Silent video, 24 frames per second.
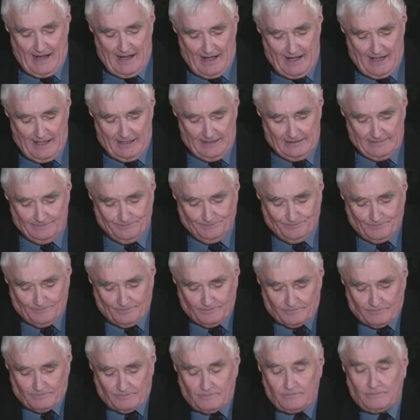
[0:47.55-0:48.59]

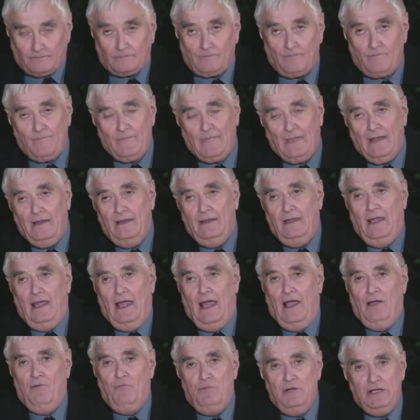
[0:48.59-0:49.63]

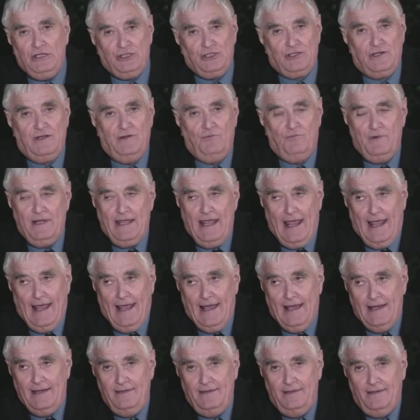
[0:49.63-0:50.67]
I wish that we
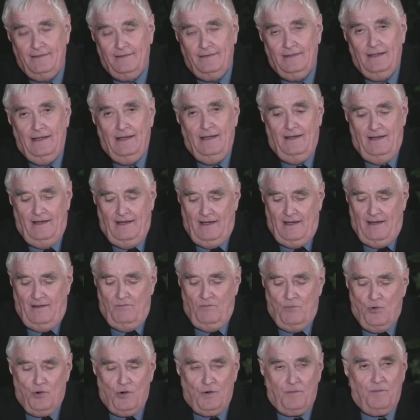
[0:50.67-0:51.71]
had
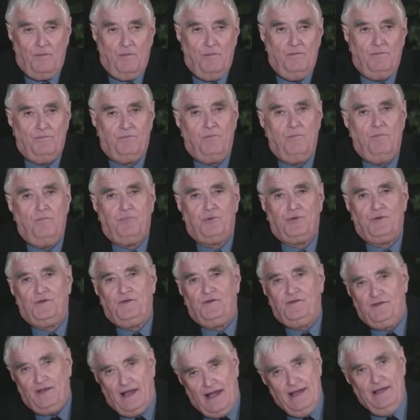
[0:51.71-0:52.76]
more
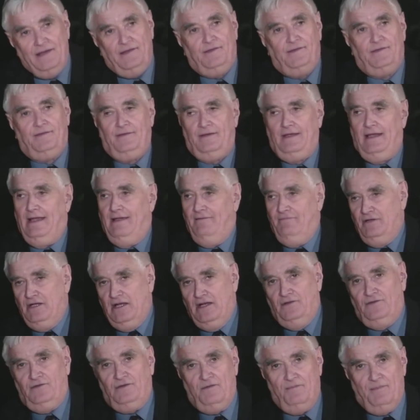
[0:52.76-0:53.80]
precise
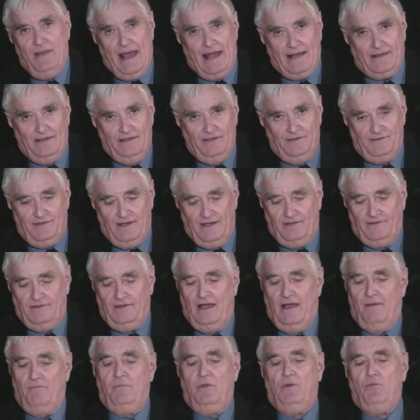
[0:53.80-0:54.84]
evidence to back these things
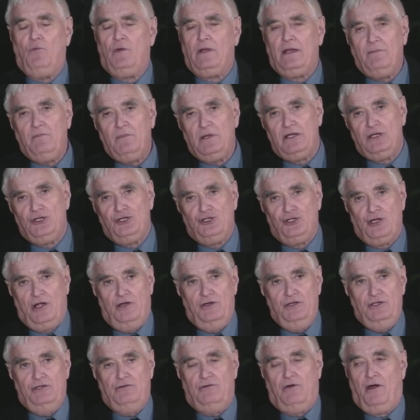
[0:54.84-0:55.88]
up. But what I'm going to
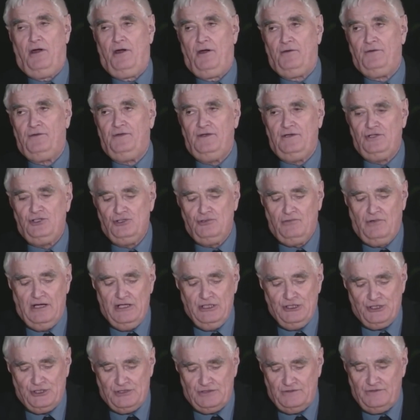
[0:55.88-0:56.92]
show you are
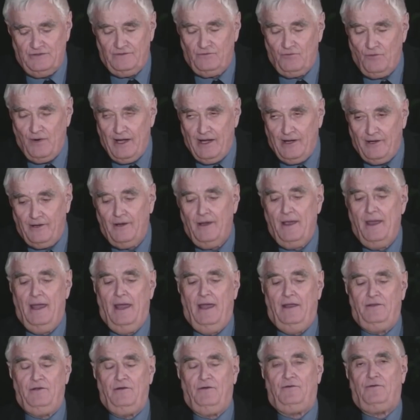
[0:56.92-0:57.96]
situations where
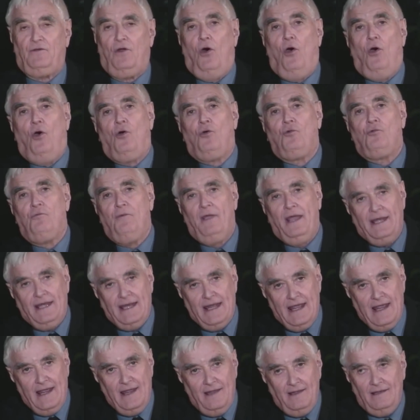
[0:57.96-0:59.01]
there's
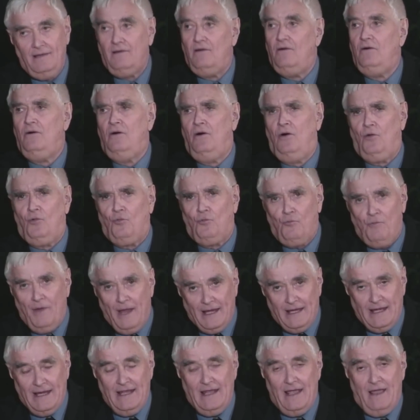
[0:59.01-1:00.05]
already
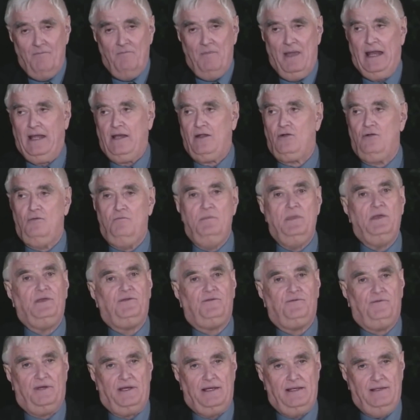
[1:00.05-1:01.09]
a medical
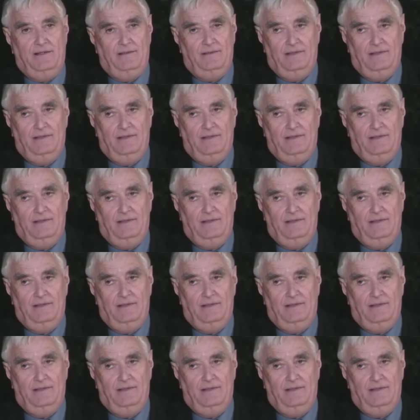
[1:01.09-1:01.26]
mystery